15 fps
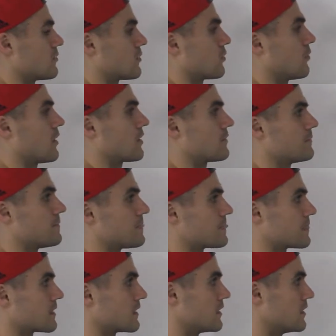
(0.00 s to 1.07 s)
number 1.
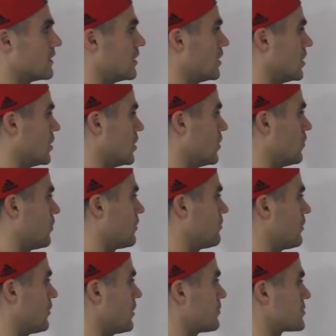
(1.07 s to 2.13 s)
What
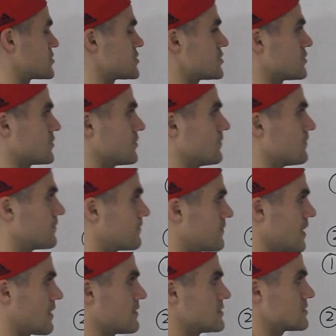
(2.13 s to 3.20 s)
about number 2?
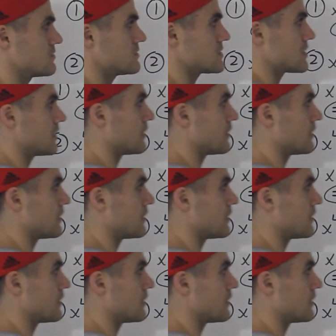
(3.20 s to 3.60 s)
Now this one's